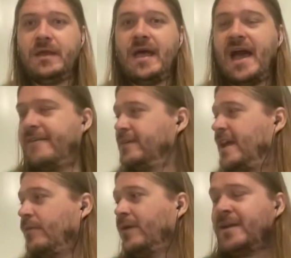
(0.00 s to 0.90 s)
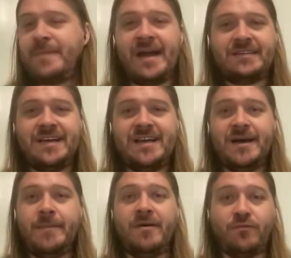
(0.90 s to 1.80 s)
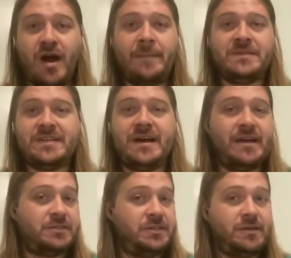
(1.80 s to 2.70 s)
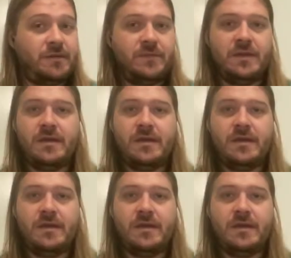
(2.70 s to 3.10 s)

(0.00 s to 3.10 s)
Having a running back tandem of Robinson and Allgeier